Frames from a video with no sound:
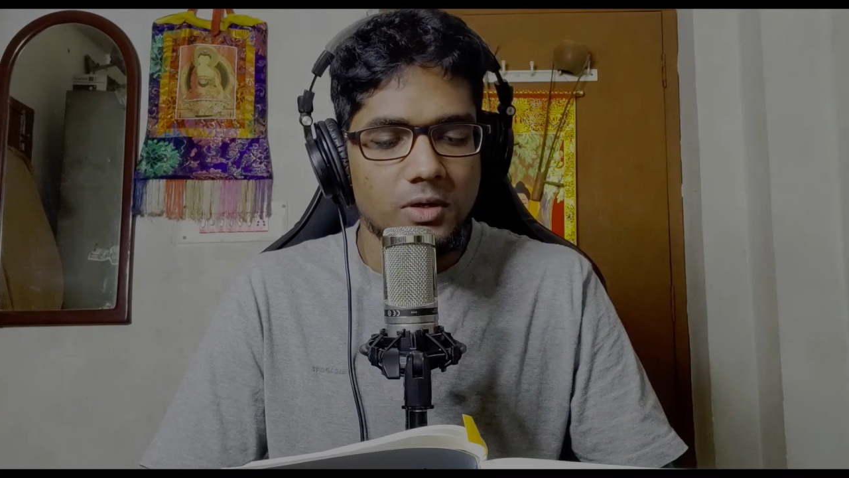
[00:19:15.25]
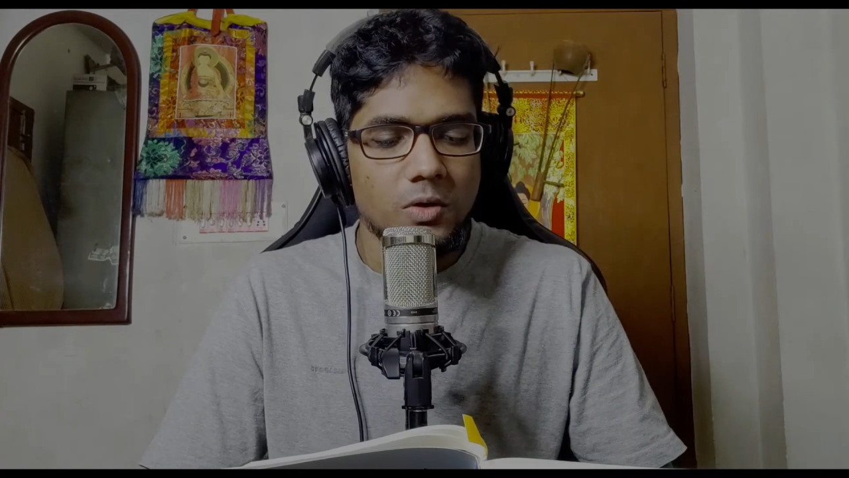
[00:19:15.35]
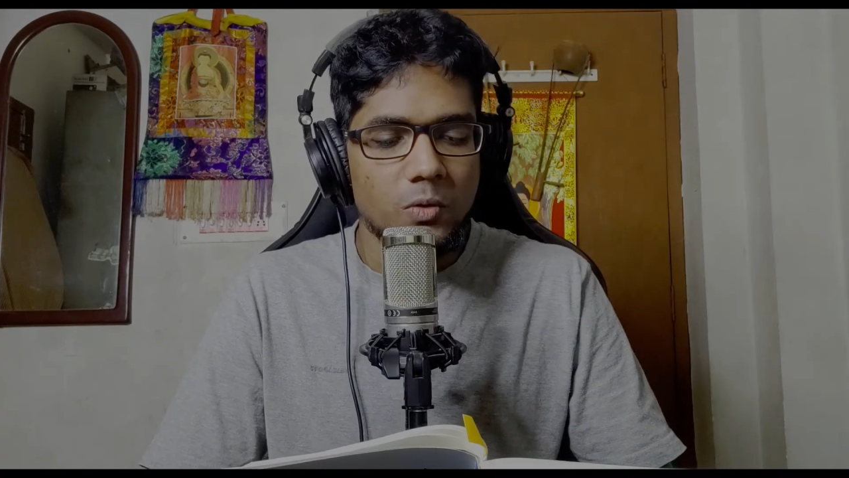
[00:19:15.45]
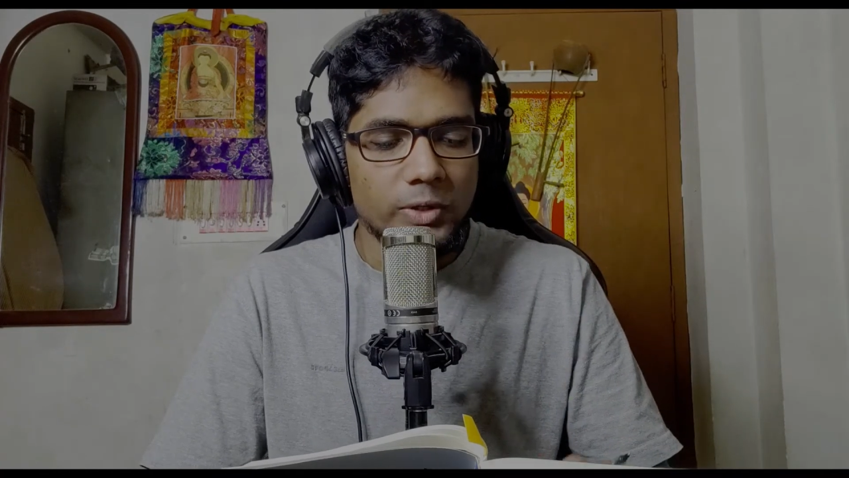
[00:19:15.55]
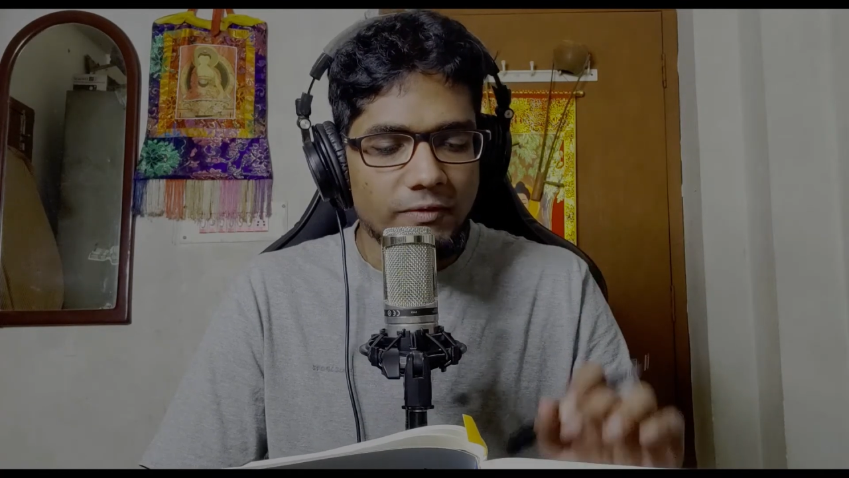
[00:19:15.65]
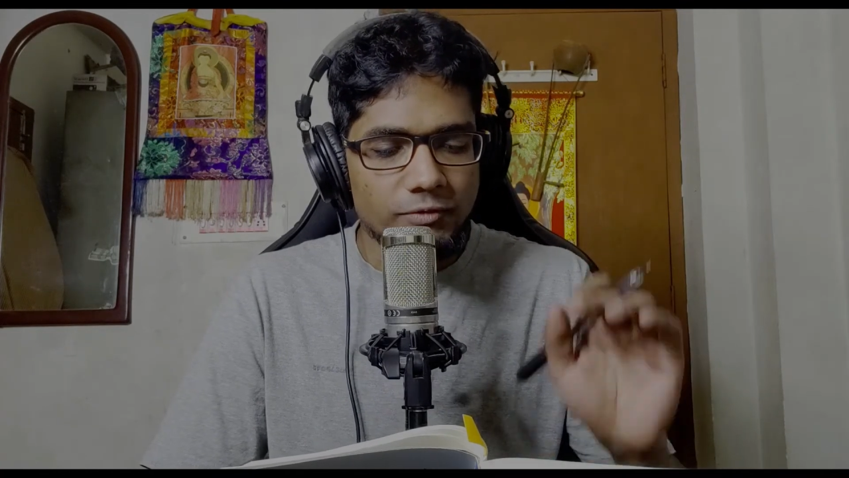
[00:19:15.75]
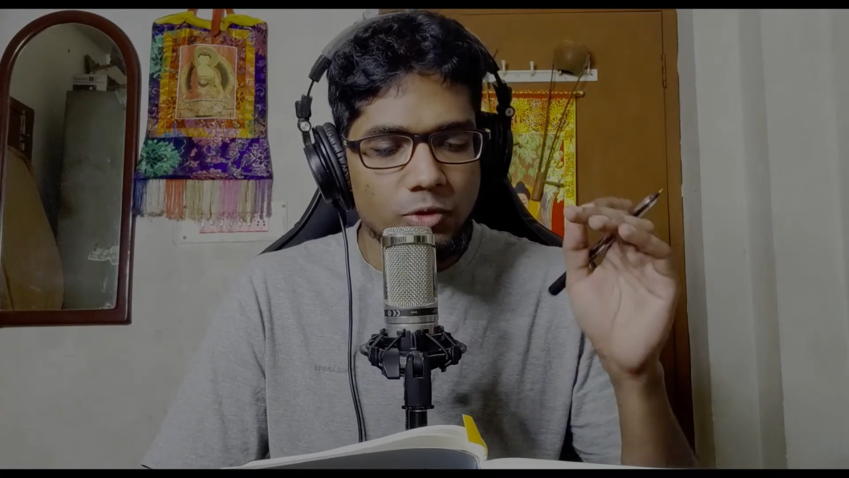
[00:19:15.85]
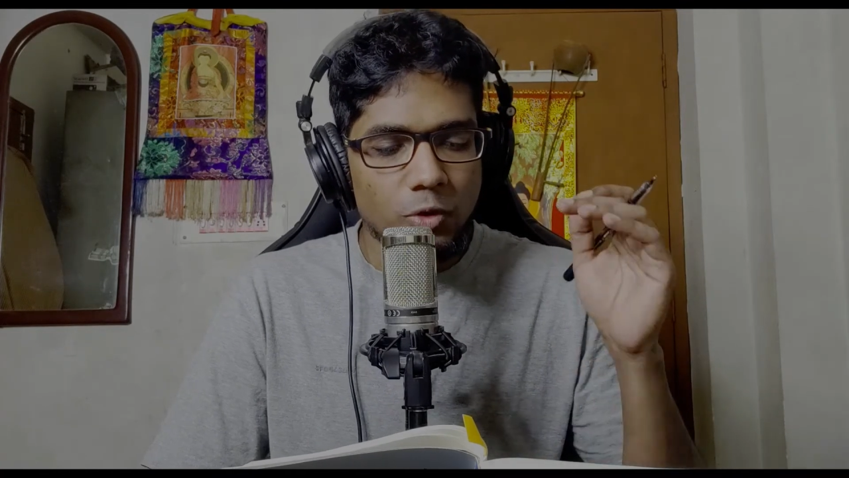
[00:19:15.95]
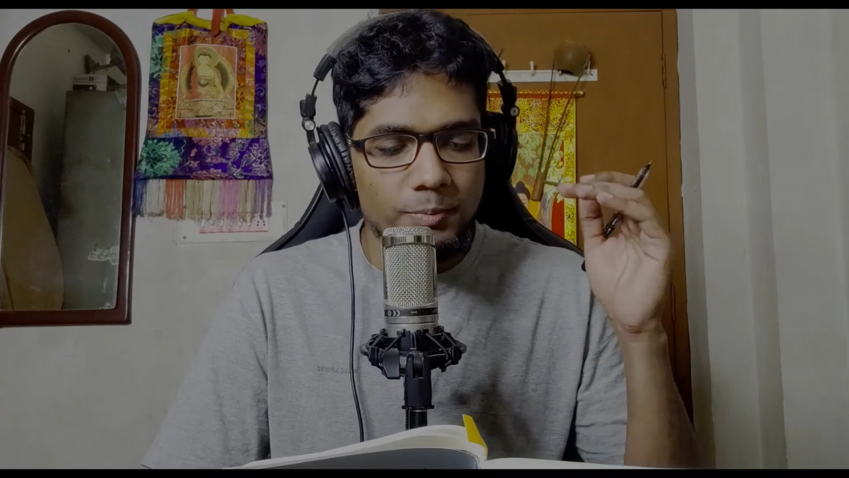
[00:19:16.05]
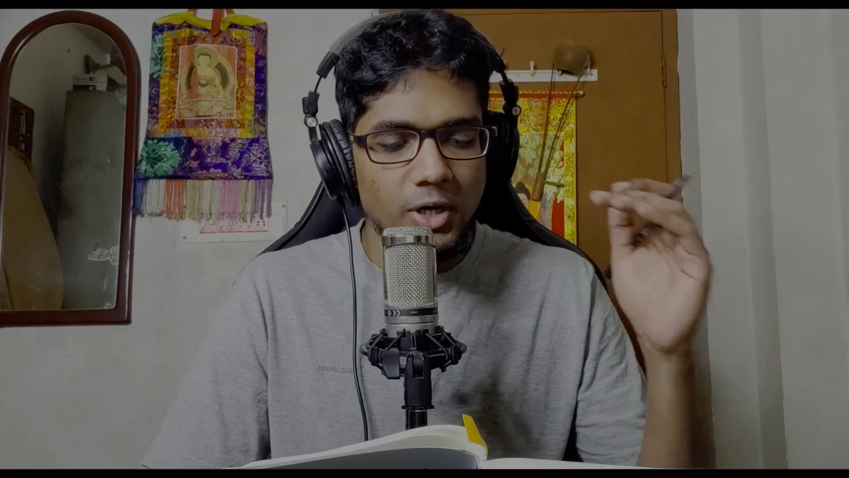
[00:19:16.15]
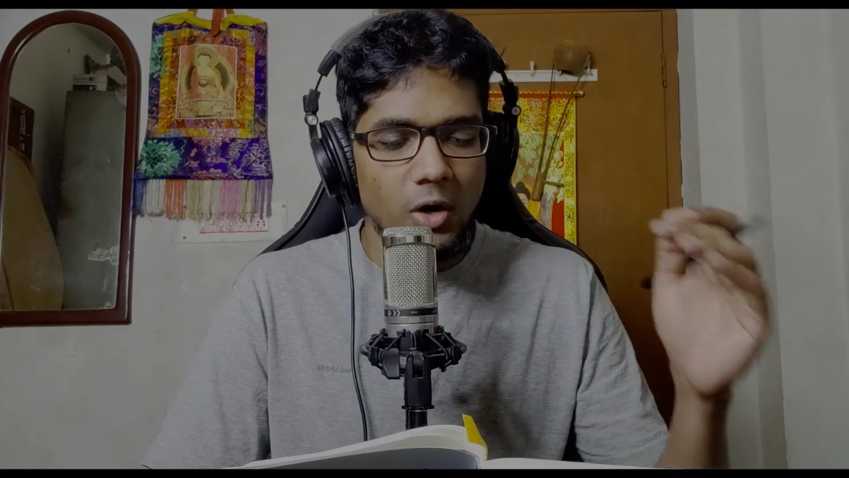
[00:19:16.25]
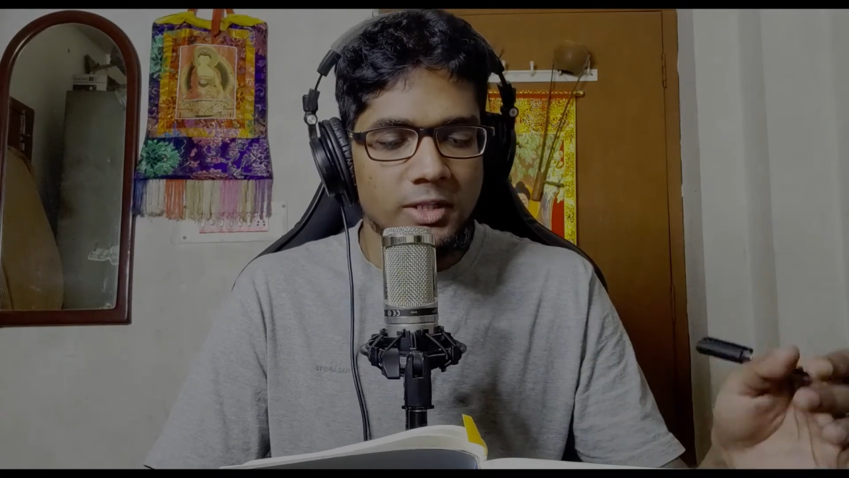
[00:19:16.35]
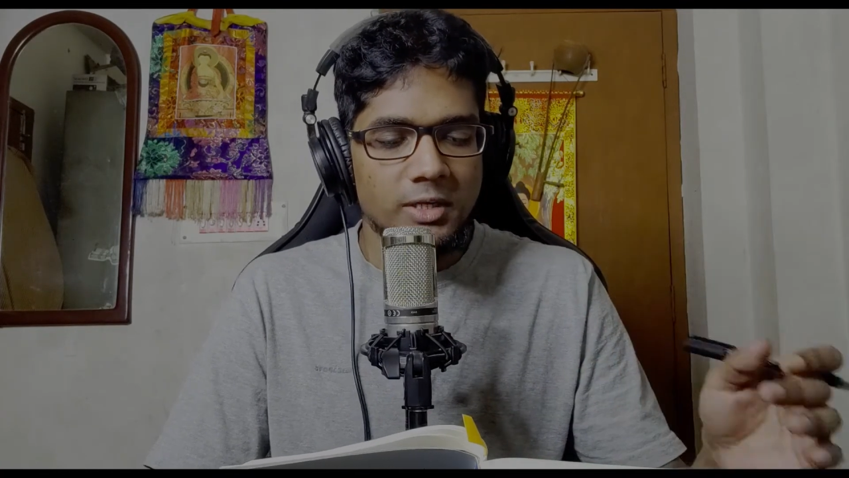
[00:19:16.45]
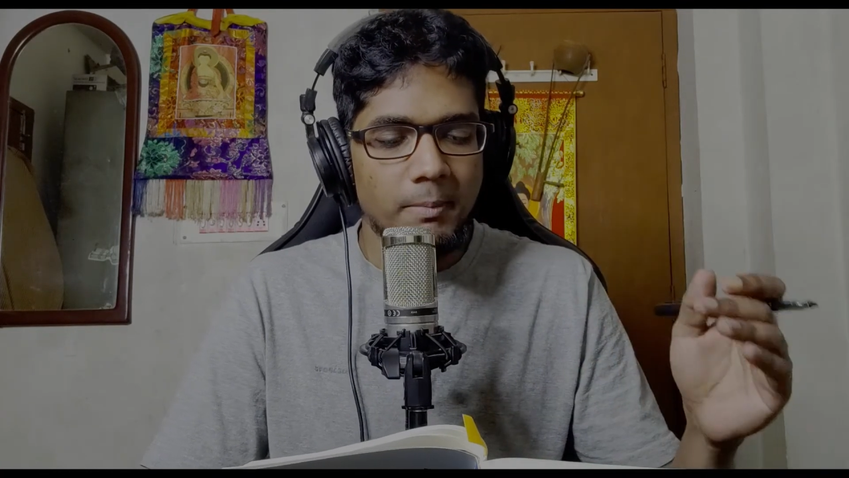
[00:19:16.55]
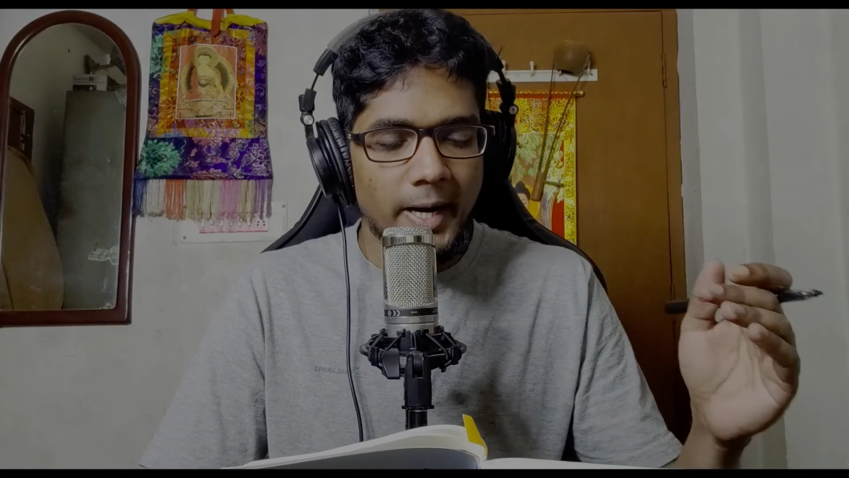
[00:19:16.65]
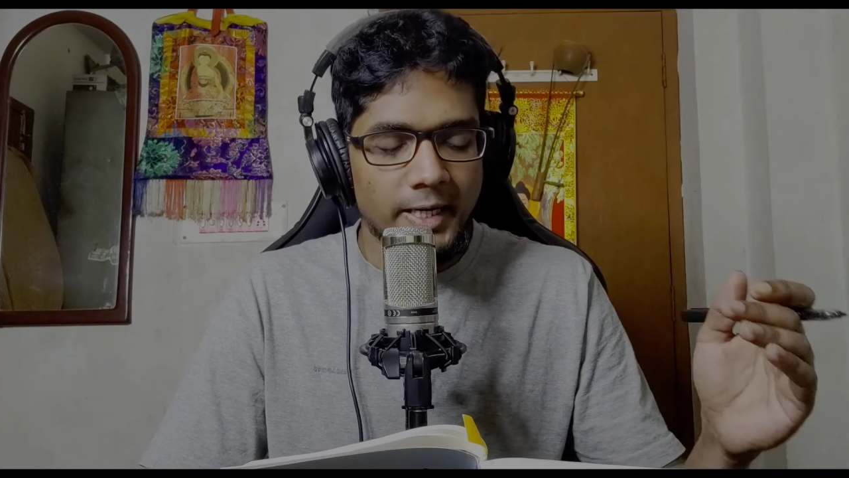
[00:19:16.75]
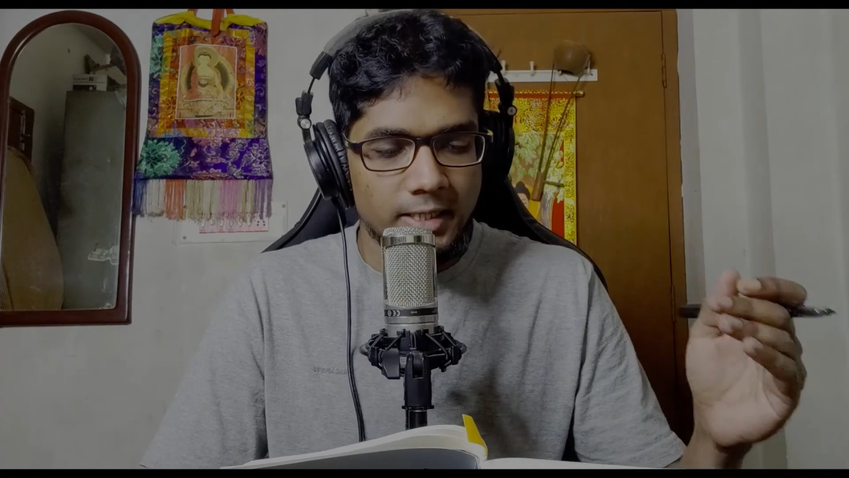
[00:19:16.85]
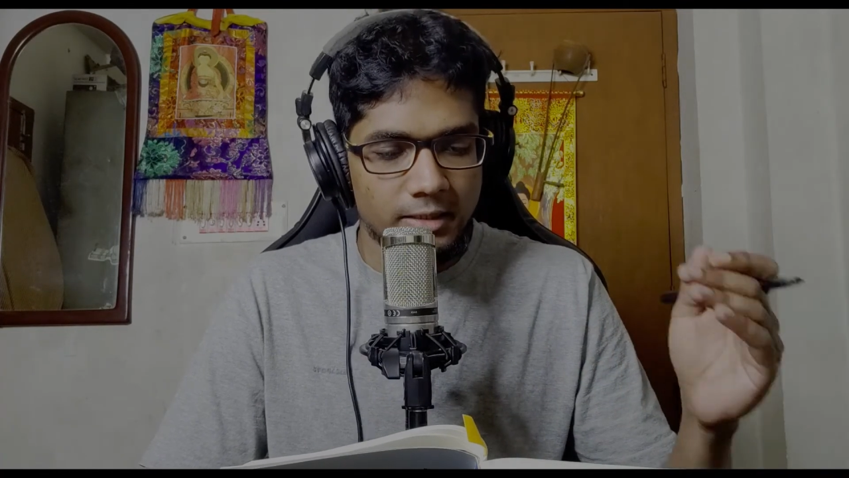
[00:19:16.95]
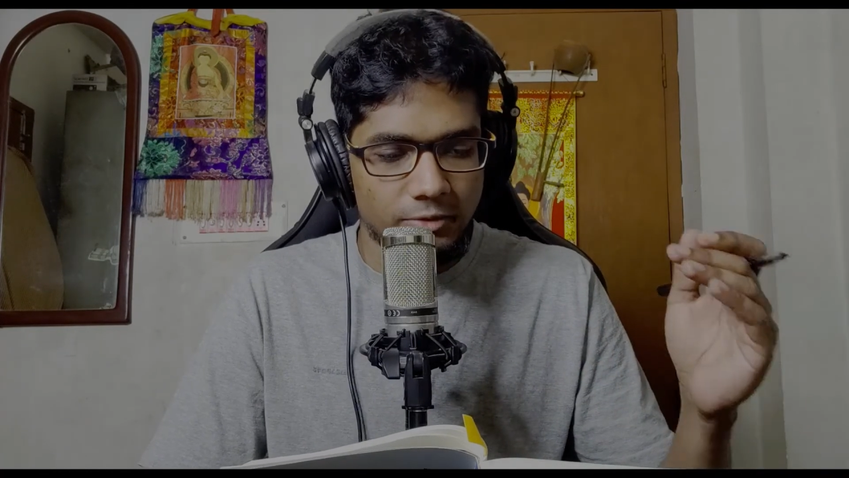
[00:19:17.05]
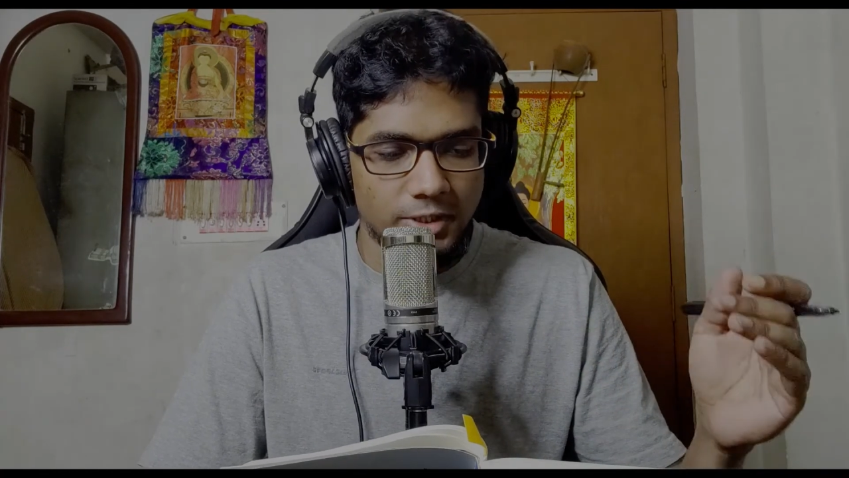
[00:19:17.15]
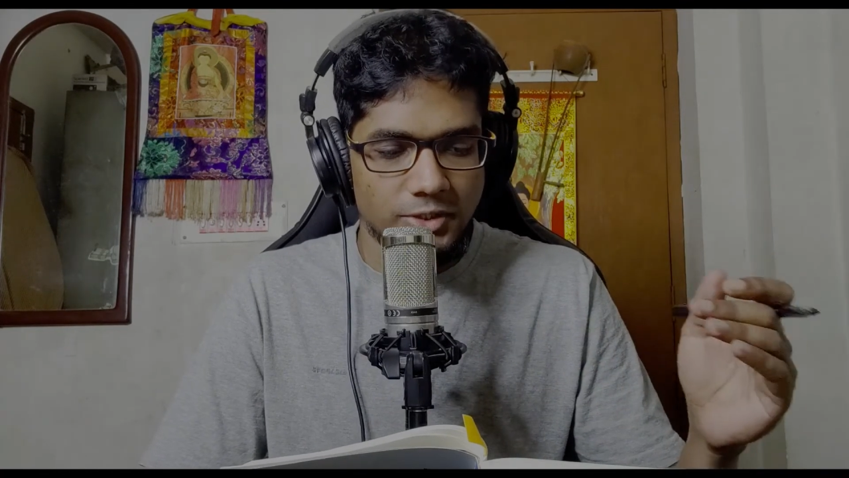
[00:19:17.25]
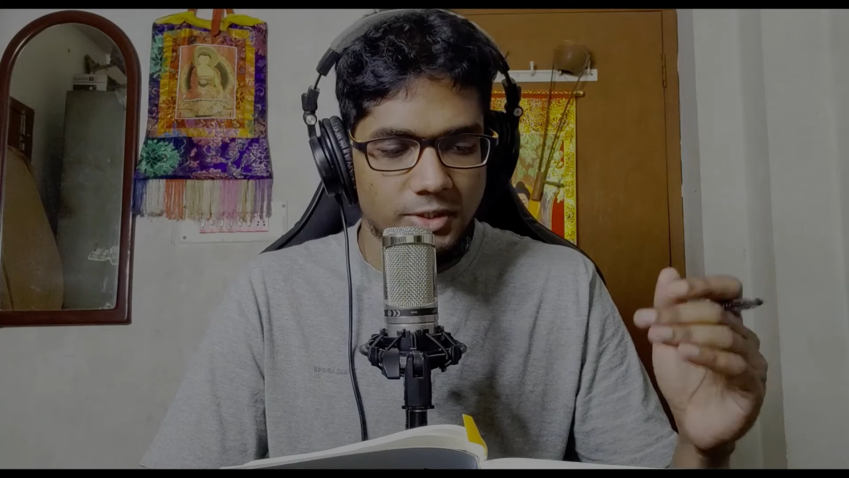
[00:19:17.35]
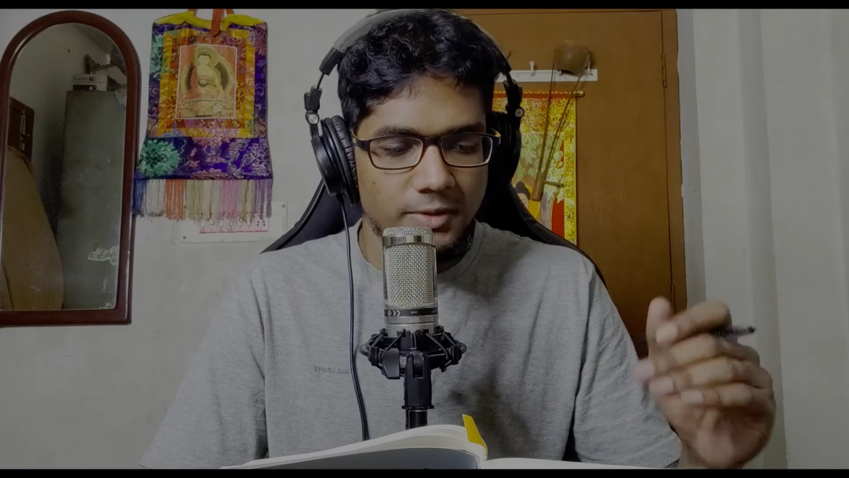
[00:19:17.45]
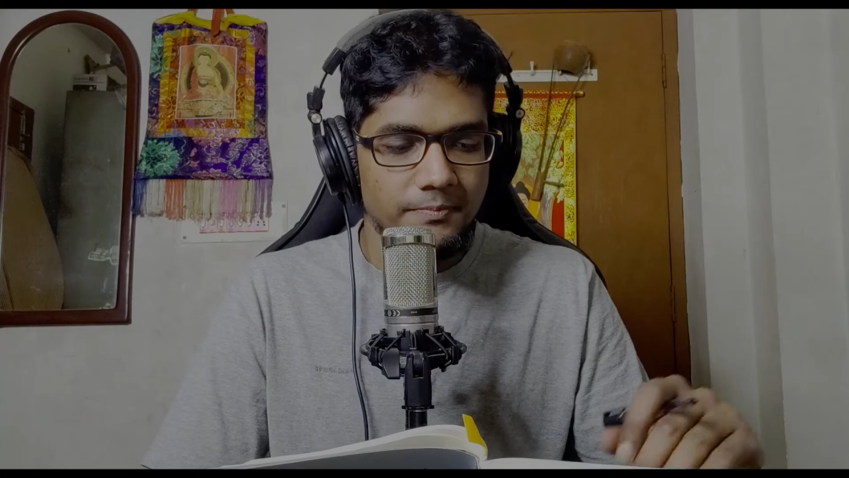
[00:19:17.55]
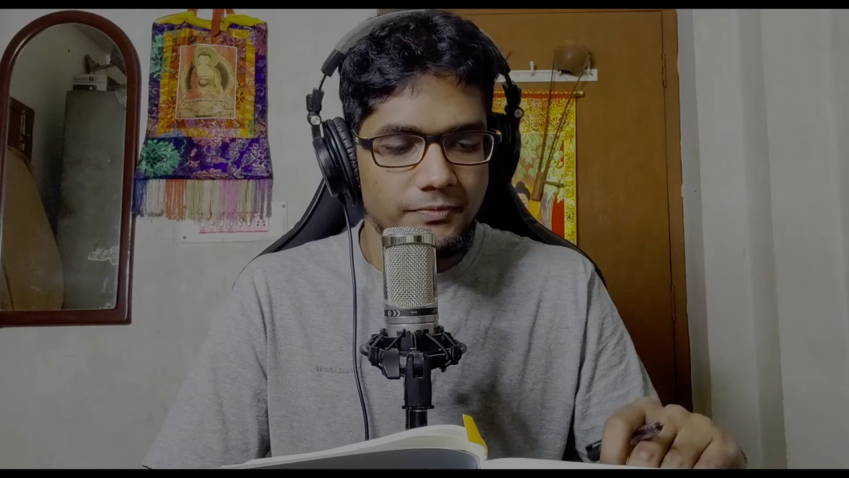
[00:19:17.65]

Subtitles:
We have to go beyond the mind and the reason.